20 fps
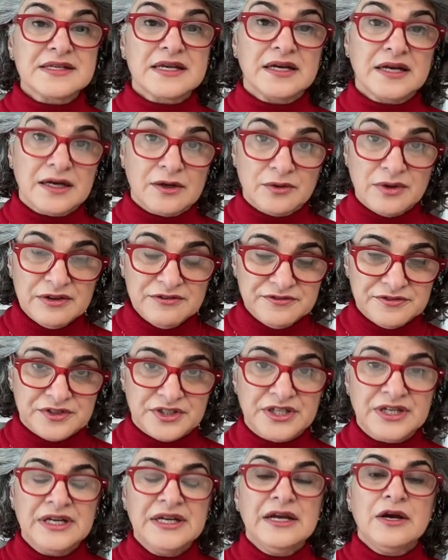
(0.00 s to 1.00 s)

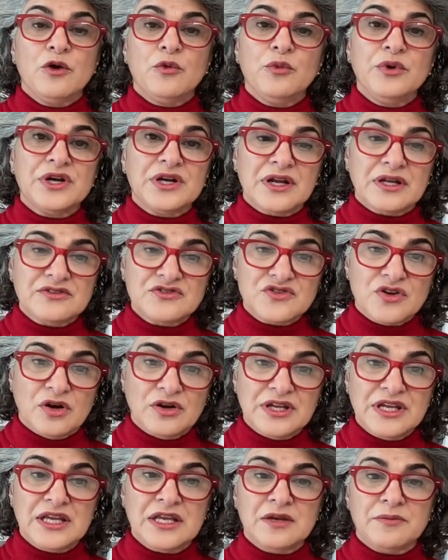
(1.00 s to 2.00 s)
However, we're not
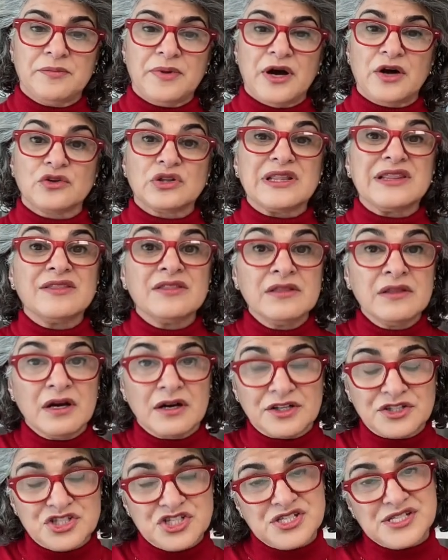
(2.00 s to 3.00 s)
talking about
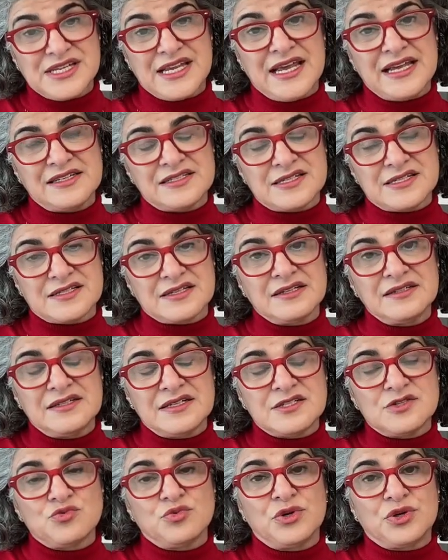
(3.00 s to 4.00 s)
large-scale
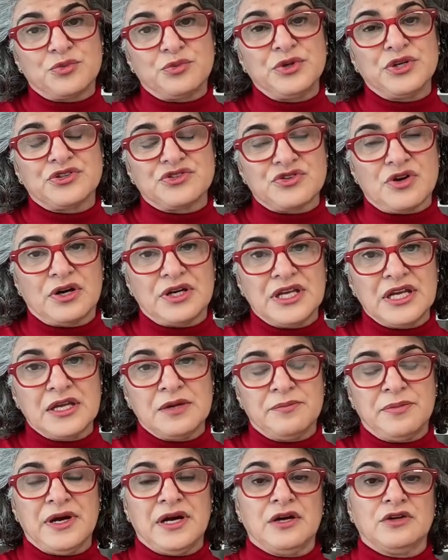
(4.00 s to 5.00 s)
studies where we're talking
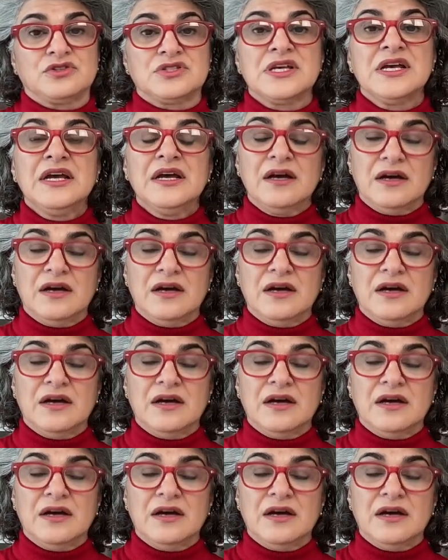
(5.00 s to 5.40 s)
about